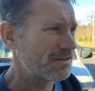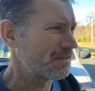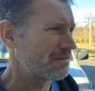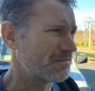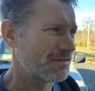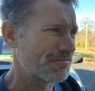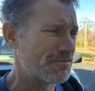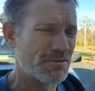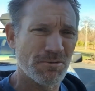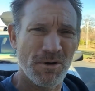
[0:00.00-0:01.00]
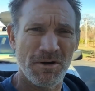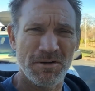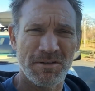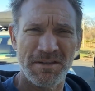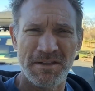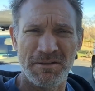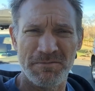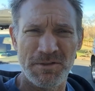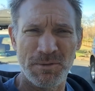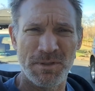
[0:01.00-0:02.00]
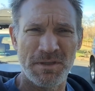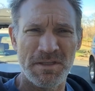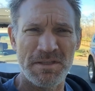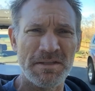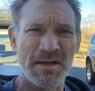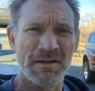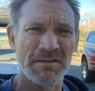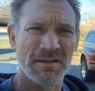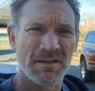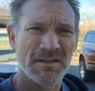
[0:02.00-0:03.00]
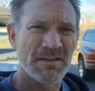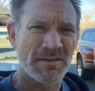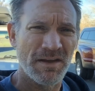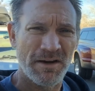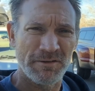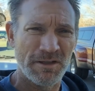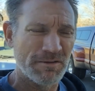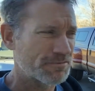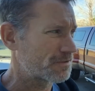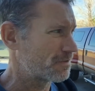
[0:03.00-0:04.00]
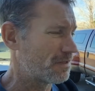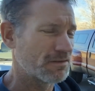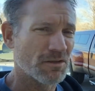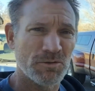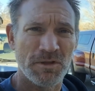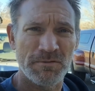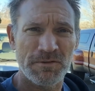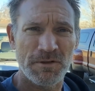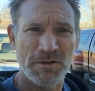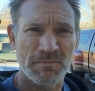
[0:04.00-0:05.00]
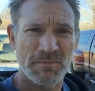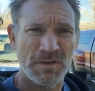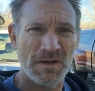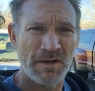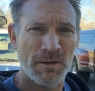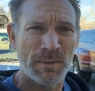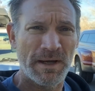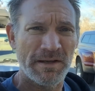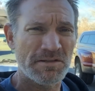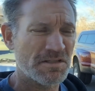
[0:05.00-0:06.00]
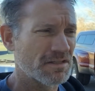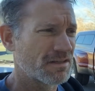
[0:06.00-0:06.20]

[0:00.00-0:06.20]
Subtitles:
And if you are thinking of doing the Airlift LoadLifter airbags,